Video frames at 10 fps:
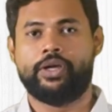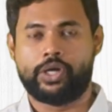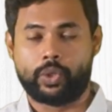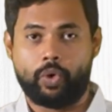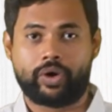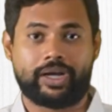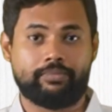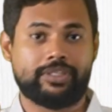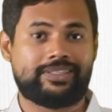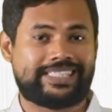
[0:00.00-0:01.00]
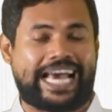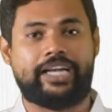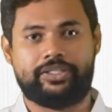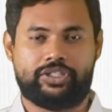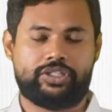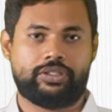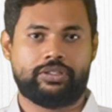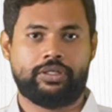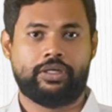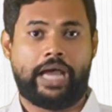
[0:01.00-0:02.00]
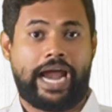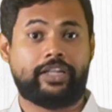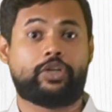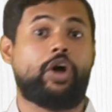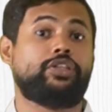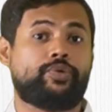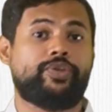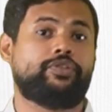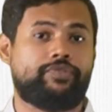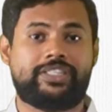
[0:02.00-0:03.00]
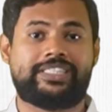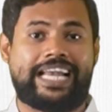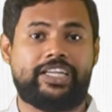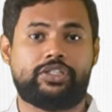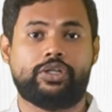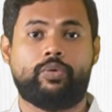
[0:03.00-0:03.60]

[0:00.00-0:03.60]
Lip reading: To overcome this challenge, and the consequence of this challenge